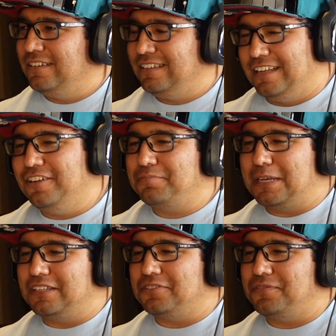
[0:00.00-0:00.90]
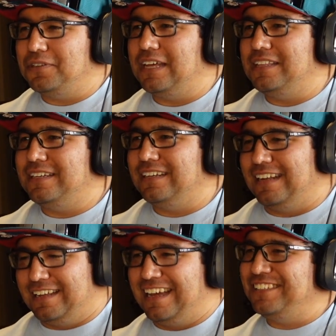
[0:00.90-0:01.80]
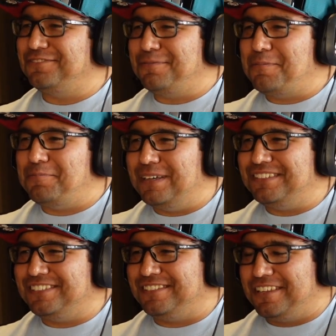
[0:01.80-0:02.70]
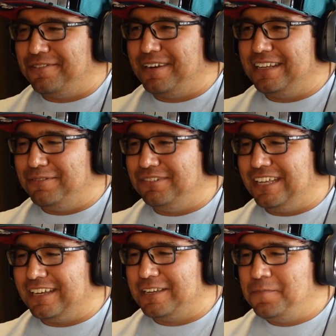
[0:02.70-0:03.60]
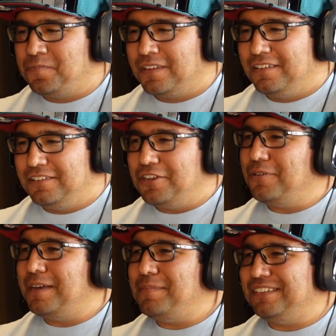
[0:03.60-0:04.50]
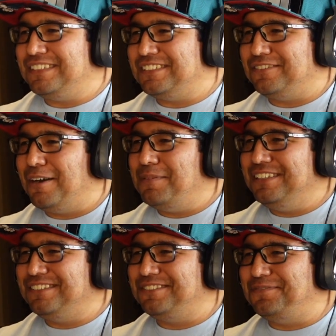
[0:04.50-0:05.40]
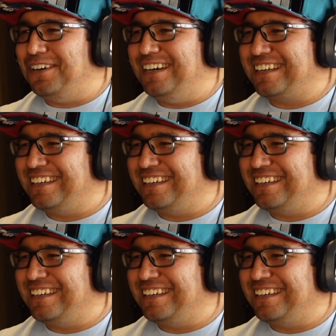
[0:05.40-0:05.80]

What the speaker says: And I looked back at the phone. And like, I just remember messaging you, right? And I was like, yo, that message is ominous as fuck.